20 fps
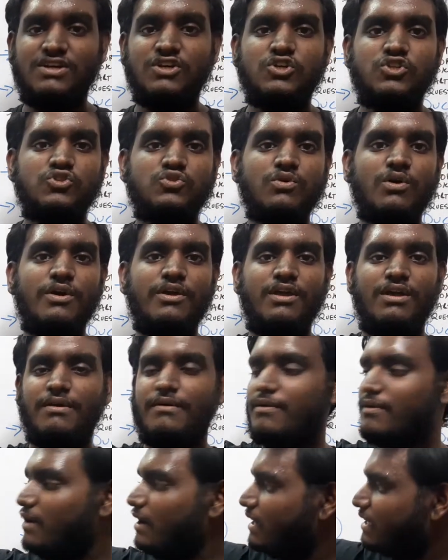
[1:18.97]
So
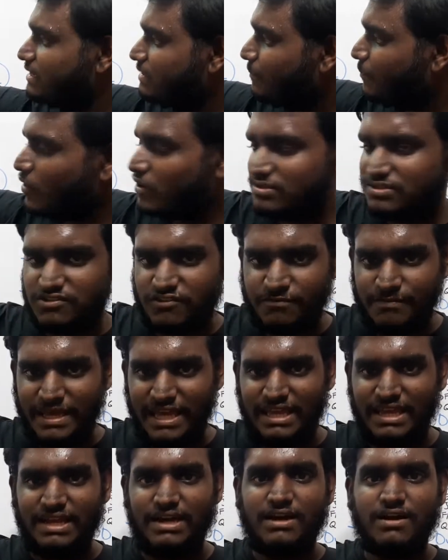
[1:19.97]
the process of
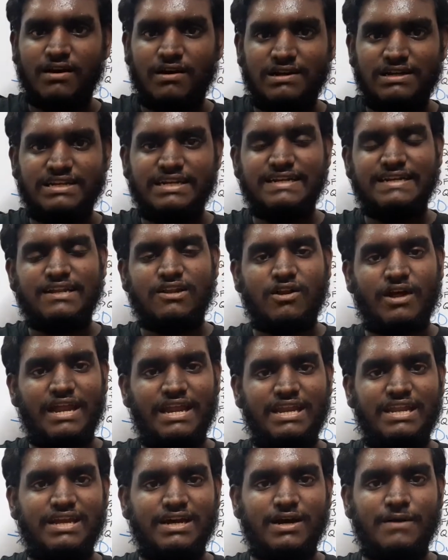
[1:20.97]
making a content or
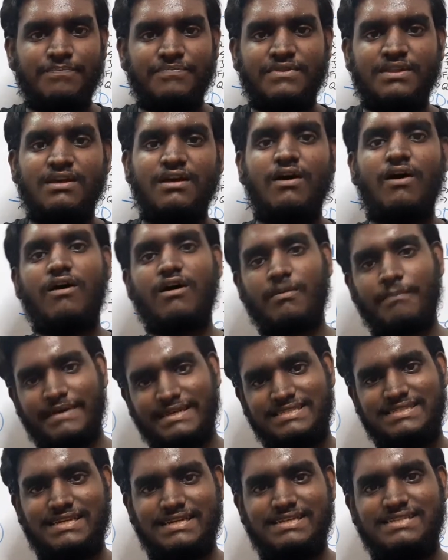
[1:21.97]
idea or
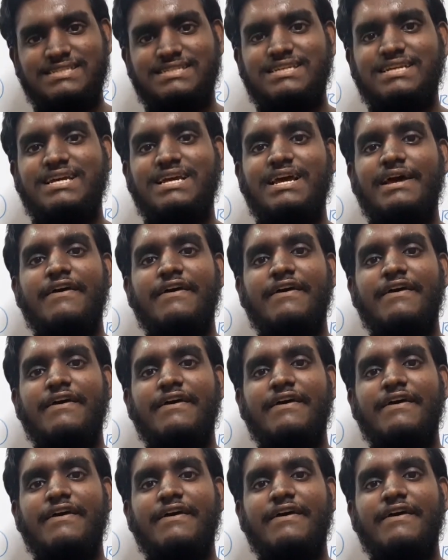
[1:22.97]
message